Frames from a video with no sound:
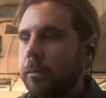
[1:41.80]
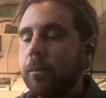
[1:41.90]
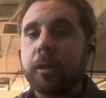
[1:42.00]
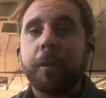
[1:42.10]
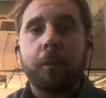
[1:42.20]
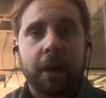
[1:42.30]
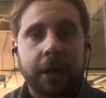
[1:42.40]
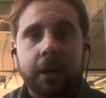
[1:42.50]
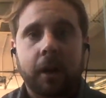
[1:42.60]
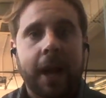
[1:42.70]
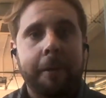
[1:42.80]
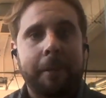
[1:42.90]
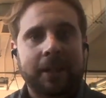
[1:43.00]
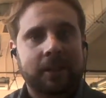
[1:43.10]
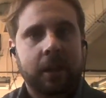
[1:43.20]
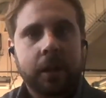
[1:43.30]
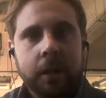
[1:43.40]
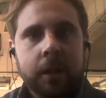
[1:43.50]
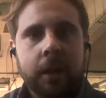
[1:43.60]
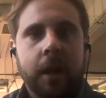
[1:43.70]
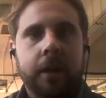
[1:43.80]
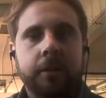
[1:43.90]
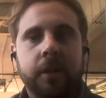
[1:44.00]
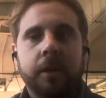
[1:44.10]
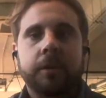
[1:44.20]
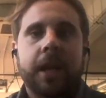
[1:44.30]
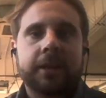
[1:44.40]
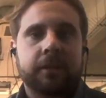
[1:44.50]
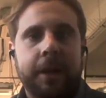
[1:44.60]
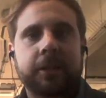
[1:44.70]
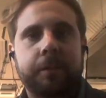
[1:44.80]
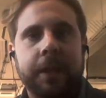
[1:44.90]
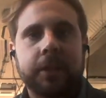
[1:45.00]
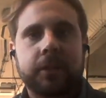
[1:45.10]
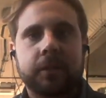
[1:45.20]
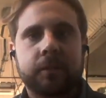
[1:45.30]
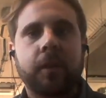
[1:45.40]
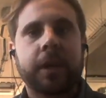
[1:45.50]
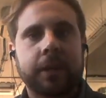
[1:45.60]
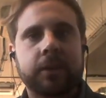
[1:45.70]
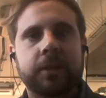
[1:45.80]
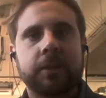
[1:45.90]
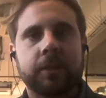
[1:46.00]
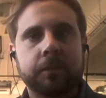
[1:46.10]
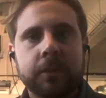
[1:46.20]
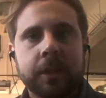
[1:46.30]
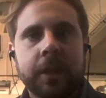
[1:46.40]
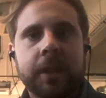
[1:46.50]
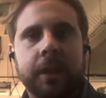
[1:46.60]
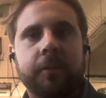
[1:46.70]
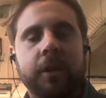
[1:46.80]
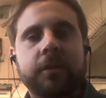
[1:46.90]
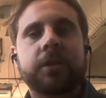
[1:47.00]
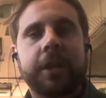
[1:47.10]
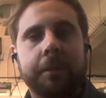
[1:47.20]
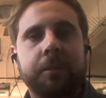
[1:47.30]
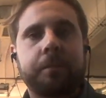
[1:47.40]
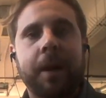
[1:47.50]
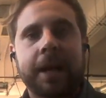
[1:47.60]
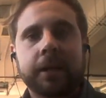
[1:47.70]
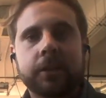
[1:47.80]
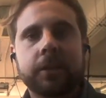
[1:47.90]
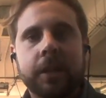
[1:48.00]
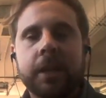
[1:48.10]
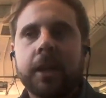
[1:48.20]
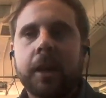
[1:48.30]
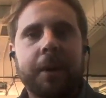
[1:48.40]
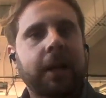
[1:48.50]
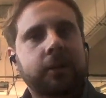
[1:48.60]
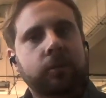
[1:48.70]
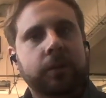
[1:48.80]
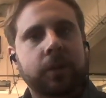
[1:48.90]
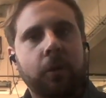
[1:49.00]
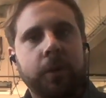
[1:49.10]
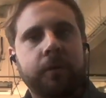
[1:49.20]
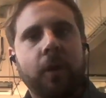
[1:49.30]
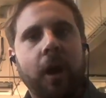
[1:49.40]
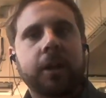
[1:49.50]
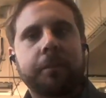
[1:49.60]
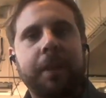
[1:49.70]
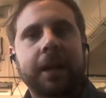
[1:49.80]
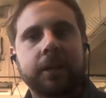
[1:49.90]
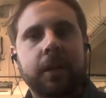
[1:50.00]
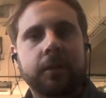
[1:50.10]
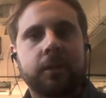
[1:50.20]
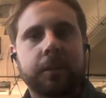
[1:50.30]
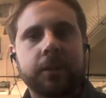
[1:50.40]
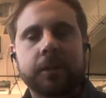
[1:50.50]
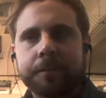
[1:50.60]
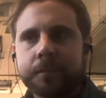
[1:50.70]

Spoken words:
mobile money like M-Pesa, SMS-based finance systems. They kind of skipped banks, but as a result, you've got unbanked customers.